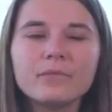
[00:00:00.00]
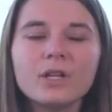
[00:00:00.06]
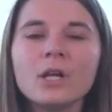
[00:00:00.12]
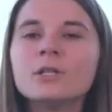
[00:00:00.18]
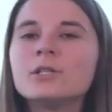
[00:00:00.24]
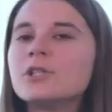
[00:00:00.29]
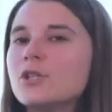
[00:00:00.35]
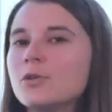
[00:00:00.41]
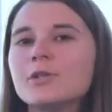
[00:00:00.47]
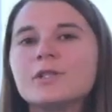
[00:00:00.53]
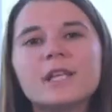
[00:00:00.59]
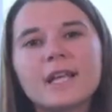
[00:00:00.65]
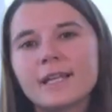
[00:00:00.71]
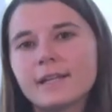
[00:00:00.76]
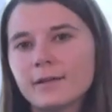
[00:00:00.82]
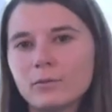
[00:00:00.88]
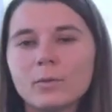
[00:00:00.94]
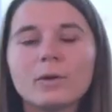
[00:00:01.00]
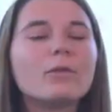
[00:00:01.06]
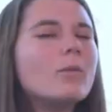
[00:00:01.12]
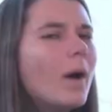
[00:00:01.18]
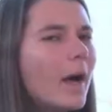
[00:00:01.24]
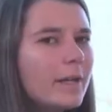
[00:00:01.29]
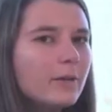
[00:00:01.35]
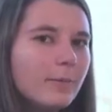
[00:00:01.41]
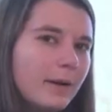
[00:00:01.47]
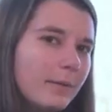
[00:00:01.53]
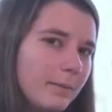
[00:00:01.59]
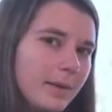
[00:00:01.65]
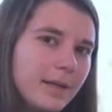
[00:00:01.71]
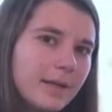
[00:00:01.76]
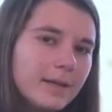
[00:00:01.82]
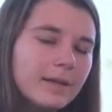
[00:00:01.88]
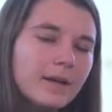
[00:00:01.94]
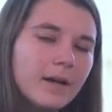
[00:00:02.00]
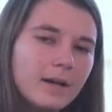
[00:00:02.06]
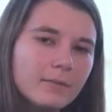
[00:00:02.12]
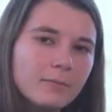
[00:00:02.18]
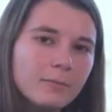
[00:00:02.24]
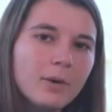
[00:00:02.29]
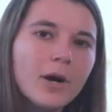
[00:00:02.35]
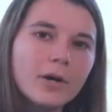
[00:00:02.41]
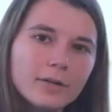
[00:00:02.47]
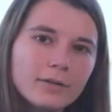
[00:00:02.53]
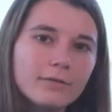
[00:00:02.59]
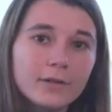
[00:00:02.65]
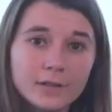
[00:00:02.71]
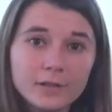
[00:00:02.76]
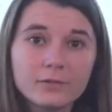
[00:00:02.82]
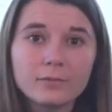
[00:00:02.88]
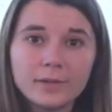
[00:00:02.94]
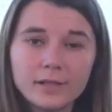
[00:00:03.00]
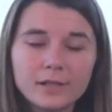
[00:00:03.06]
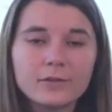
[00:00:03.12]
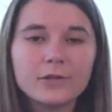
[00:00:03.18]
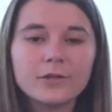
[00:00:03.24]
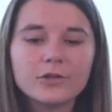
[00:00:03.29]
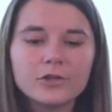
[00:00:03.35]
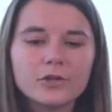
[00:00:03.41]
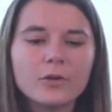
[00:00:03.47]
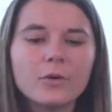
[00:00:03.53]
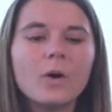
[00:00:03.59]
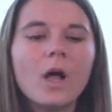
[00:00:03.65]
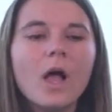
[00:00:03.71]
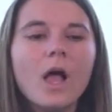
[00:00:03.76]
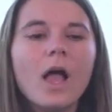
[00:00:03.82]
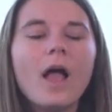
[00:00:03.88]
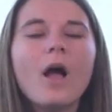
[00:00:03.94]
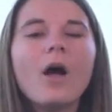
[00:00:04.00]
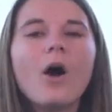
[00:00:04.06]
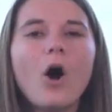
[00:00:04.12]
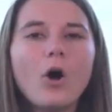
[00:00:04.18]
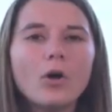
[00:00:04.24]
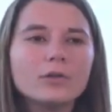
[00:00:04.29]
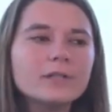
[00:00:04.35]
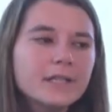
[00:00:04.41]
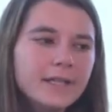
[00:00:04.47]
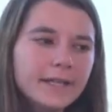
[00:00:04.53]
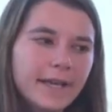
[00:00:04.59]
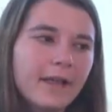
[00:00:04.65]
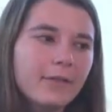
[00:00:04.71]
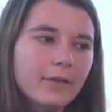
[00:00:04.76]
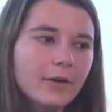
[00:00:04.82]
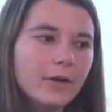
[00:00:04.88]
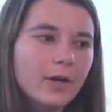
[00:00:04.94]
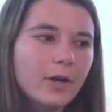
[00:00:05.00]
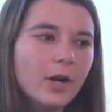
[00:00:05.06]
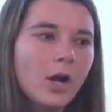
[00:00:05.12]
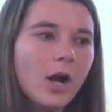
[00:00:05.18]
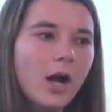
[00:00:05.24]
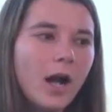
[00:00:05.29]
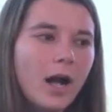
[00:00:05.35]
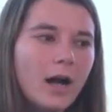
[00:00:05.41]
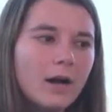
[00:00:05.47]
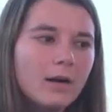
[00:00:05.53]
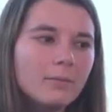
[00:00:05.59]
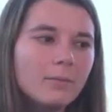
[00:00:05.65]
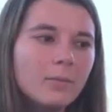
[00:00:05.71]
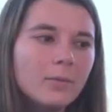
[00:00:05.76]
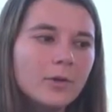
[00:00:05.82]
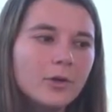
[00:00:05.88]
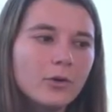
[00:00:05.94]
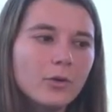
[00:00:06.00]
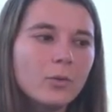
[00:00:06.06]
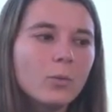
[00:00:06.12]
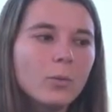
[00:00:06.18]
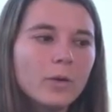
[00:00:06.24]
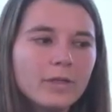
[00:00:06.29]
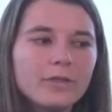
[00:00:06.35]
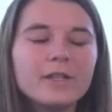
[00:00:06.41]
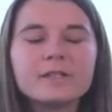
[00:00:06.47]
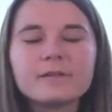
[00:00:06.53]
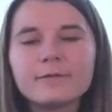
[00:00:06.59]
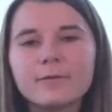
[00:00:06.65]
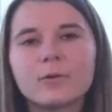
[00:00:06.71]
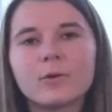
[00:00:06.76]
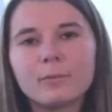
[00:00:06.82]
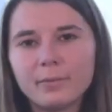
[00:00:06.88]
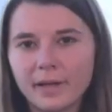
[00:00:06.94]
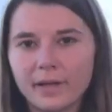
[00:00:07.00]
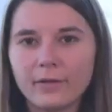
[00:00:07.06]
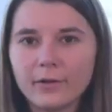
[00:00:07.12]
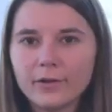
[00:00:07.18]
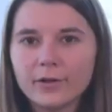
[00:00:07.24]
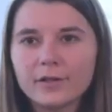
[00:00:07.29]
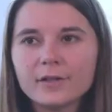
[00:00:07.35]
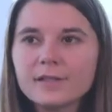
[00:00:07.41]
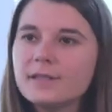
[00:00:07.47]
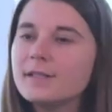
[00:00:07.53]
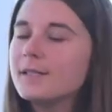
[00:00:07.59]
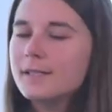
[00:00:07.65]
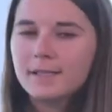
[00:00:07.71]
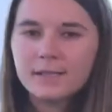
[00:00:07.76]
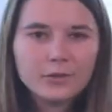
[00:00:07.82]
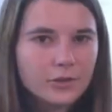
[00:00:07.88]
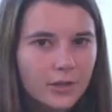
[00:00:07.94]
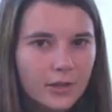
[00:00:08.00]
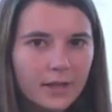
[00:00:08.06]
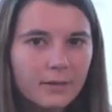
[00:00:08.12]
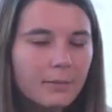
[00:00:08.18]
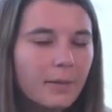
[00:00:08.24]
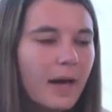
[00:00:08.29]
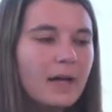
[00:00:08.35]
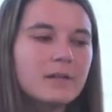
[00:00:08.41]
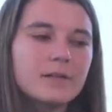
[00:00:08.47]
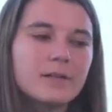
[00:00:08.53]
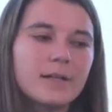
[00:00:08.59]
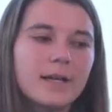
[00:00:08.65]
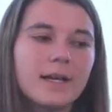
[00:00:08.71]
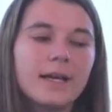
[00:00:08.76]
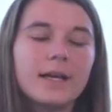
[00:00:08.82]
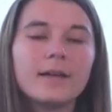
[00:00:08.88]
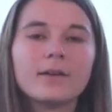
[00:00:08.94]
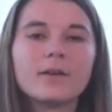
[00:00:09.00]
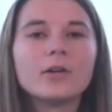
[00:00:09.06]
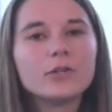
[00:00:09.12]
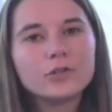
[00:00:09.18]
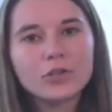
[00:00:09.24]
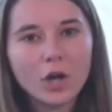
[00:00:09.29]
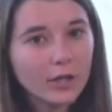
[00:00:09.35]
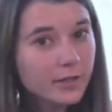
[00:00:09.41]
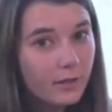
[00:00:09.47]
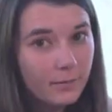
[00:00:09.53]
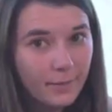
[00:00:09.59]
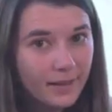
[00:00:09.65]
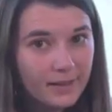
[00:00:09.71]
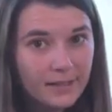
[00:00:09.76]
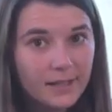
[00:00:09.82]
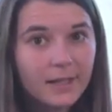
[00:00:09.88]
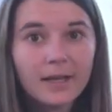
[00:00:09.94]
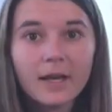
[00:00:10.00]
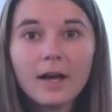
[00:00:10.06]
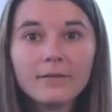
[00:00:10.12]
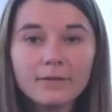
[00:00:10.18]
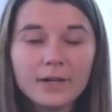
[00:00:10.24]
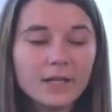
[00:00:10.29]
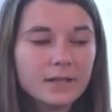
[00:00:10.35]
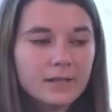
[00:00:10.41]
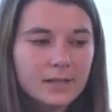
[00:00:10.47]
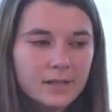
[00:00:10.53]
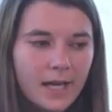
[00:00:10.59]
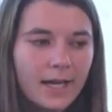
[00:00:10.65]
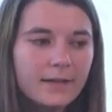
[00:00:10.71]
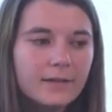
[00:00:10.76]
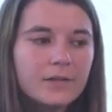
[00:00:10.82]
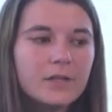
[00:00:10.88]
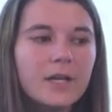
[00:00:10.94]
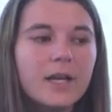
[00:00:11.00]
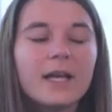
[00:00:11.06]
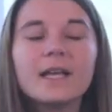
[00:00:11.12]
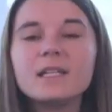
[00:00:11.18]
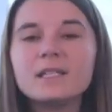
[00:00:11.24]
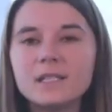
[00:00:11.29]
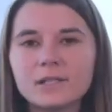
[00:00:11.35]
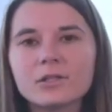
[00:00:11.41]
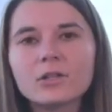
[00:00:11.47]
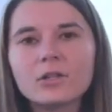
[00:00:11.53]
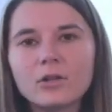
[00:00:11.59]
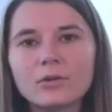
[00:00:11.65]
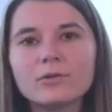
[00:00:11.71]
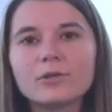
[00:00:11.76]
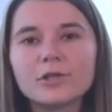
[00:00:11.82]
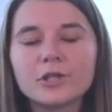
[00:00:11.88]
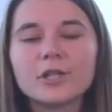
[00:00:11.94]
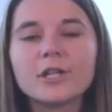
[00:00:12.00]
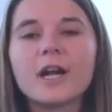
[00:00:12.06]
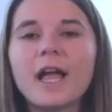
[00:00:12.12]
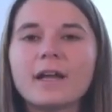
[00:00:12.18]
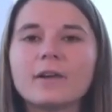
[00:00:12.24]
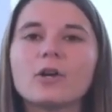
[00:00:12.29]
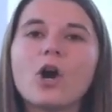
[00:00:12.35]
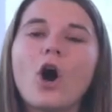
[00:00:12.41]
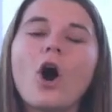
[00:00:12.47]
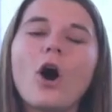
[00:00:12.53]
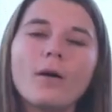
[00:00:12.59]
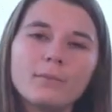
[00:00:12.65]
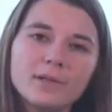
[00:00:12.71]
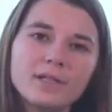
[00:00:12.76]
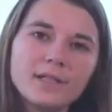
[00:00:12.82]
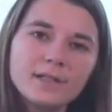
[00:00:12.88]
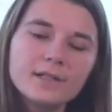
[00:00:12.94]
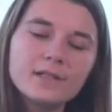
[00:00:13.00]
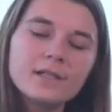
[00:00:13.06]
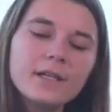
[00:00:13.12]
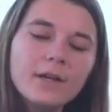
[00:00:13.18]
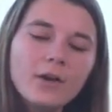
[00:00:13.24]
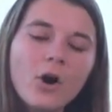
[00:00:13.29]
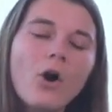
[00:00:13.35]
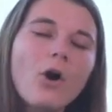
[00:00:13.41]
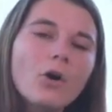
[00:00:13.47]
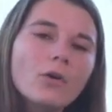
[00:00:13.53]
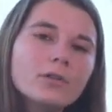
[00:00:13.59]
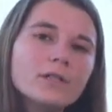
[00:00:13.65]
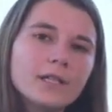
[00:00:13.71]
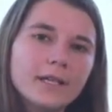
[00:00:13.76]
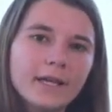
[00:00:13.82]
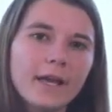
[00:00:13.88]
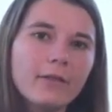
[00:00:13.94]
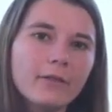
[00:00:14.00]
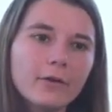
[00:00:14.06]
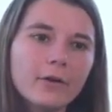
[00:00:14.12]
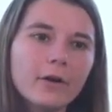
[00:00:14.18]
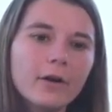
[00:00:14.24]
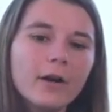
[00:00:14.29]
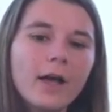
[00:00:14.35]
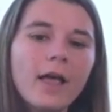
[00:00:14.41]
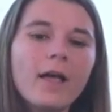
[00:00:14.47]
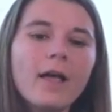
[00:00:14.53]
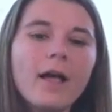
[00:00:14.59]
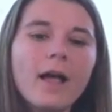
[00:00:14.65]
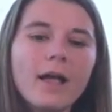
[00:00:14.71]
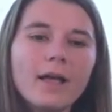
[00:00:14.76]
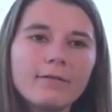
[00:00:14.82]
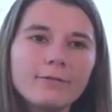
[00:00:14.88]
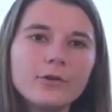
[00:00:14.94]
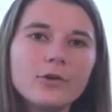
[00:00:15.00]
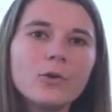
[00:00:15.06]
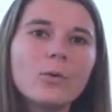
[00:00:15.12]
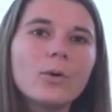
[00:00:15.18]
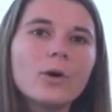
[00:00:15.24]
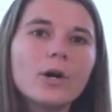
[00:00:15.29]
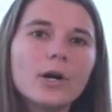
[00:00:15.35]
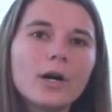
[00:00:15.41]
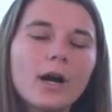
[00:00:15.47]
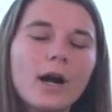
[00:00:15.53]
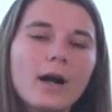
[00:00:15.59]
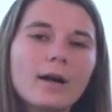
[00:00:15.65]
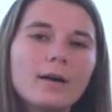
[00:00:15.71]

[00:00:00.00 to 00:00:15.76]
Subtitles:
associated with why you might be part of this research. So altogether, with these 4 pillars, decision capacity, documenting of consent, disclosure, and competency, all together, if your